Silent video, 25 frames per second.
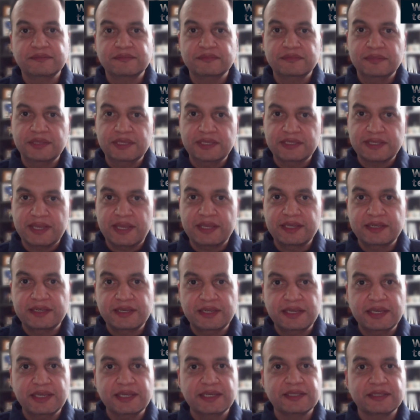these
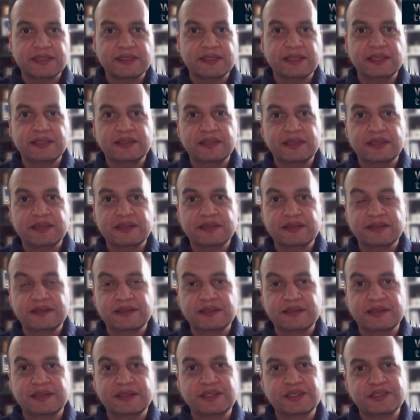ideas that
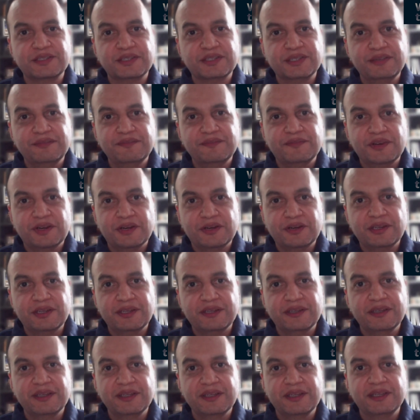could seem
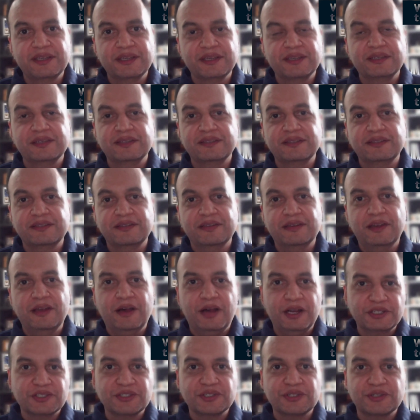very
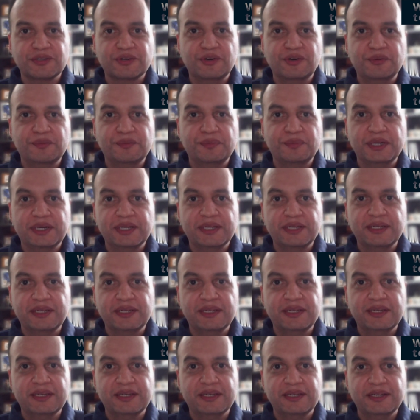logical, but
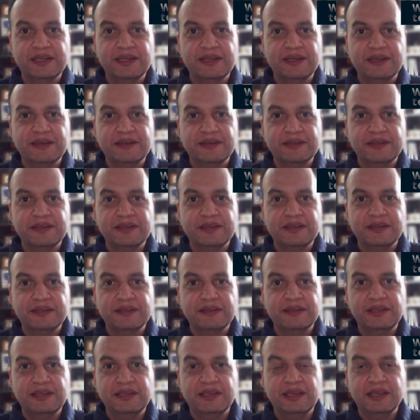
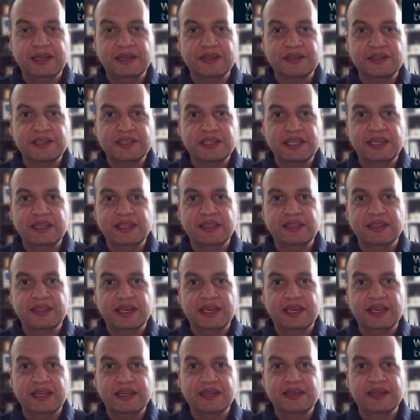in understanding
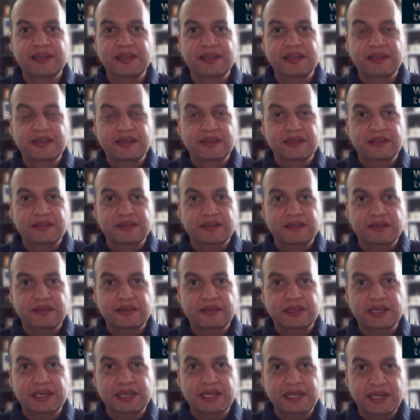that
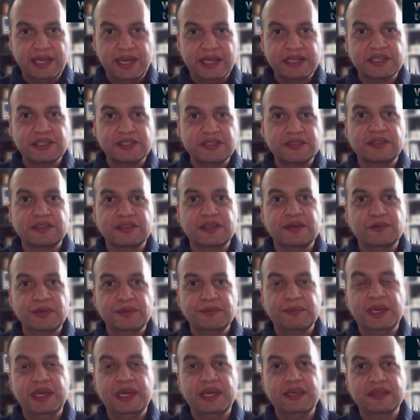the connections that we
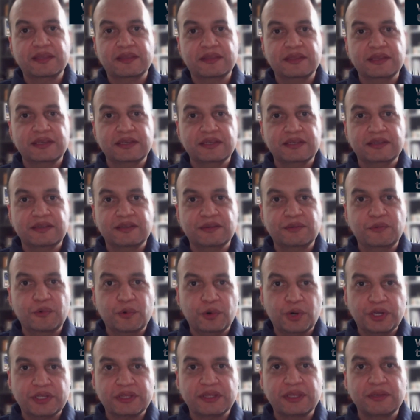make, the
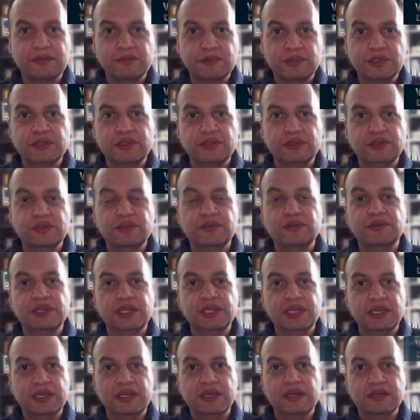work that we do
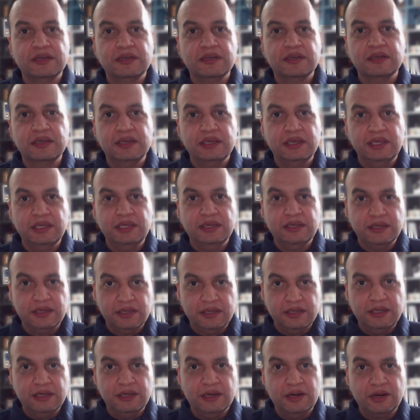here
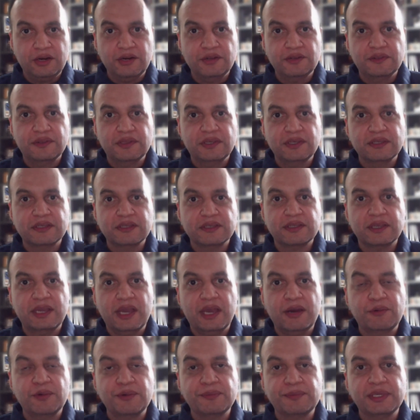in earth, is
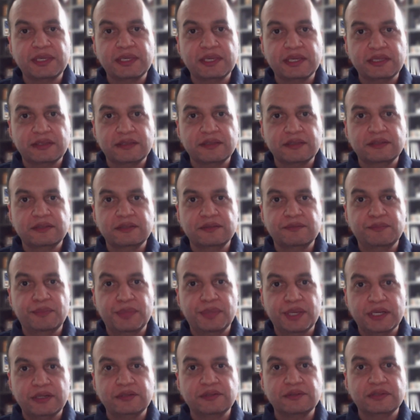how we begin to
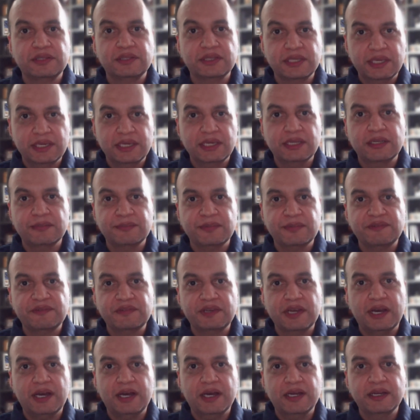build the kingdom of
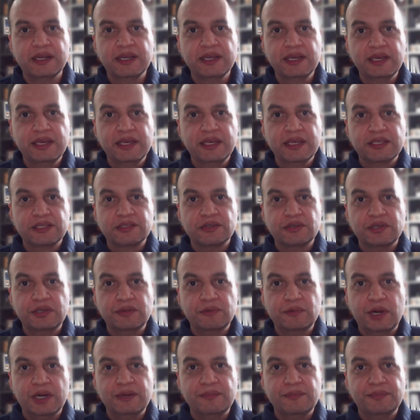God. So he
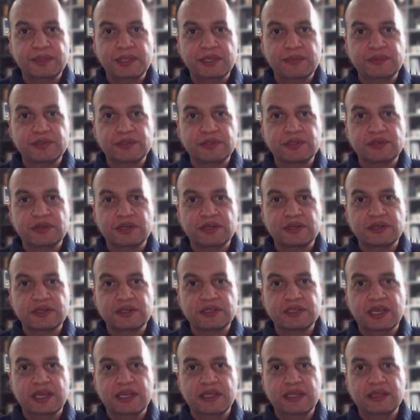wanted people to
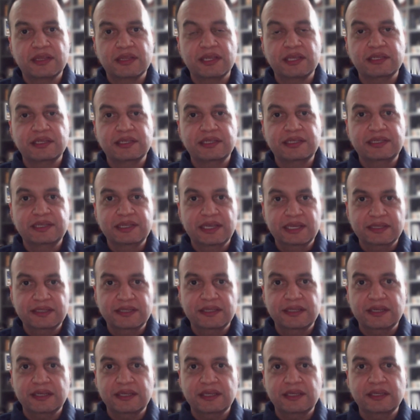understand that
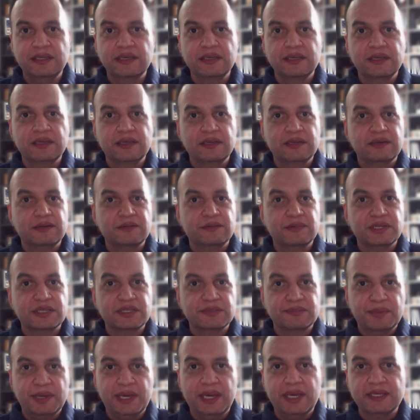dignity,
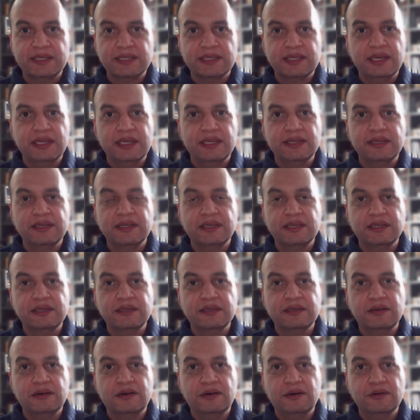respect,
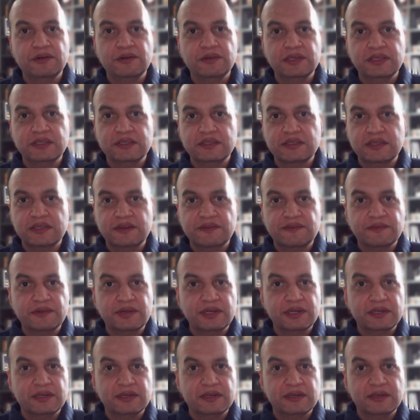and all these
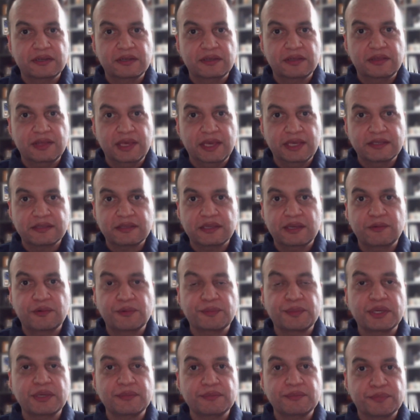different things that were
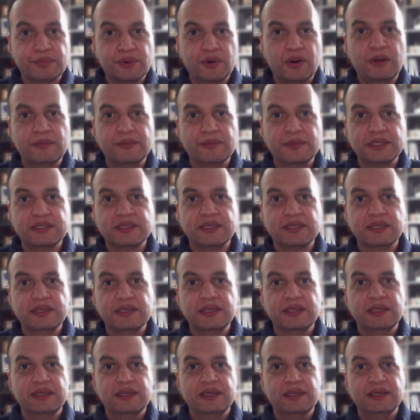being promised
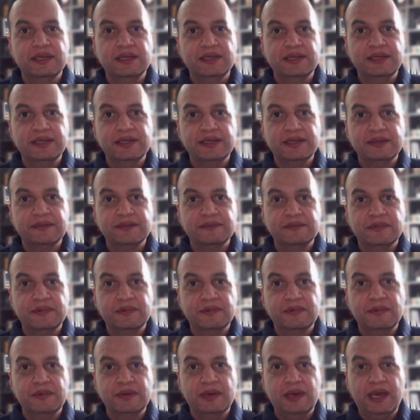
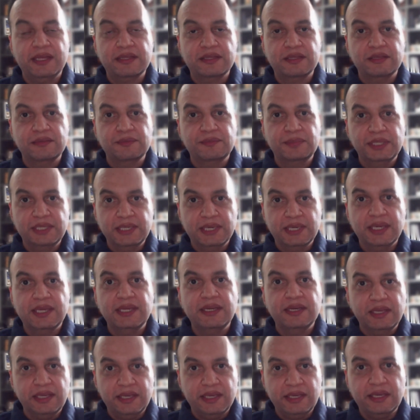had to begin
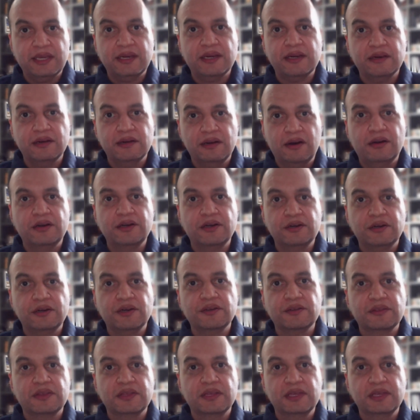here on earth.